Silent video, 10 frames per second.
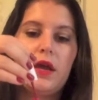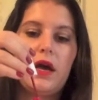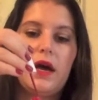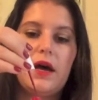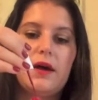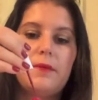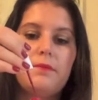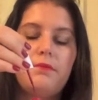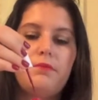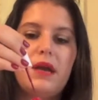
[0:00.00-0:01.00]

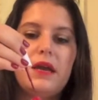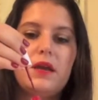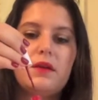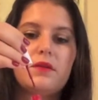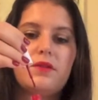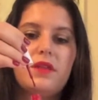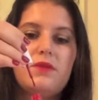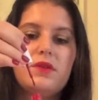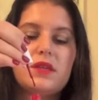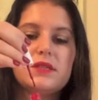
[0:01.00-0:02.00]
My thing
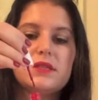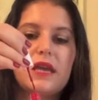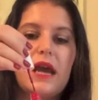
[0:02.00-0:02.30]
with this is like,